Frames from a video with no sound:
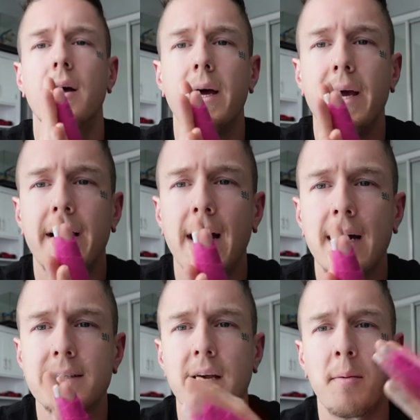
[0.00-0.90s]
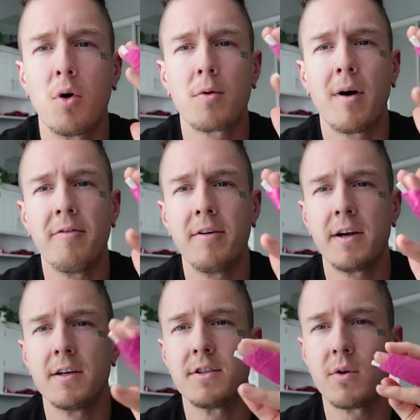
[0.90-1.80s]
Hey guys, I broke my
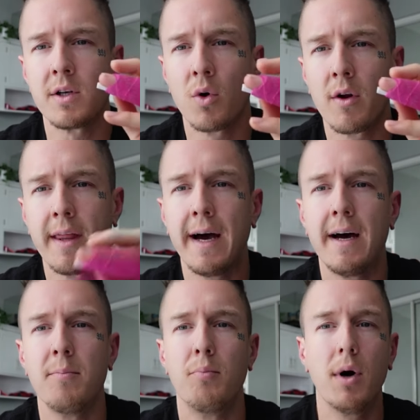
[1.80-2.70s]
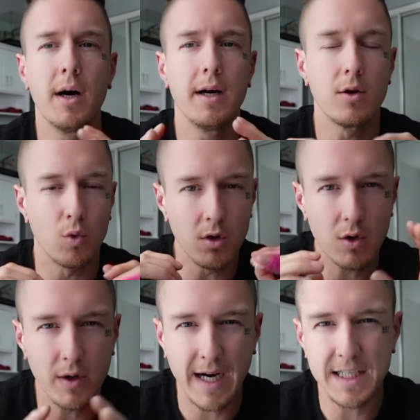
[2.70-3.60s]
finger, so ignore that. But real
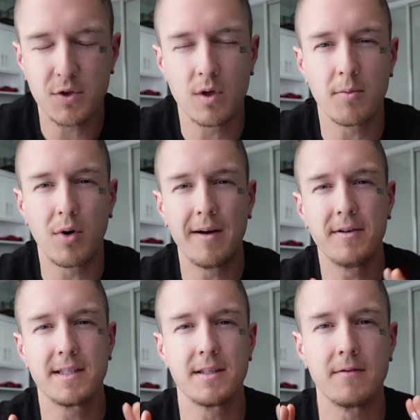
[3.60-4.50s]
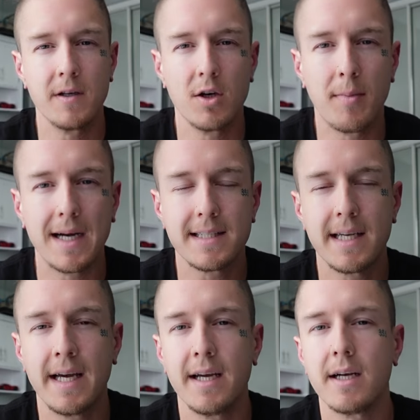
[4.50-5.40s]
quick, I just wanna preface this video by
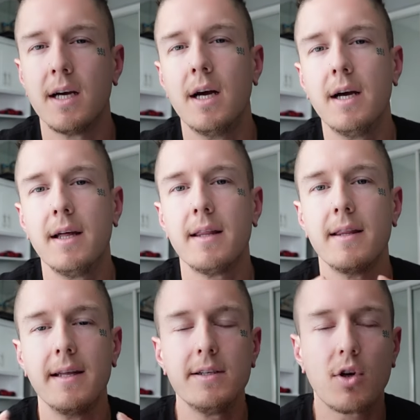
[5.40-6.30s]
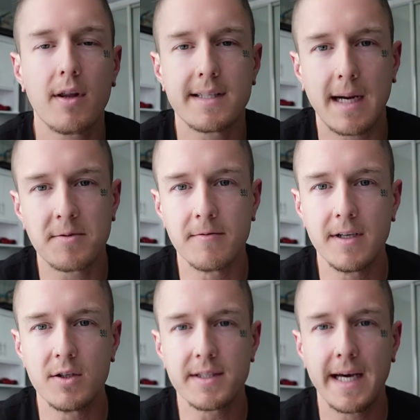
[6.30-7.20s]
saying, these are the types of
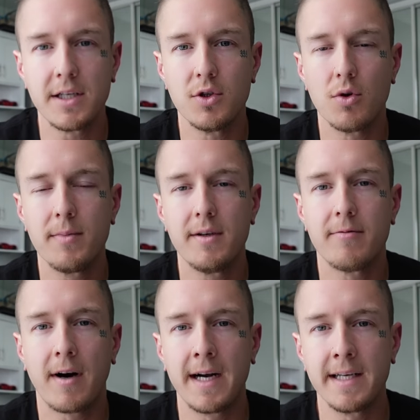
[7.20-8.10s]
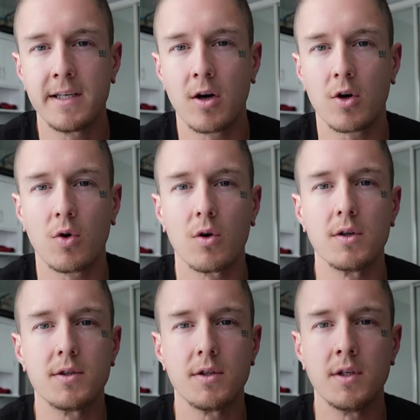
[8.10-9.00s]
videos that you'll be finding in our
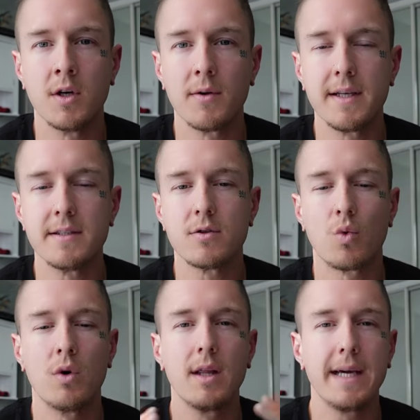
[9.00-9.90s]
course. You know, these really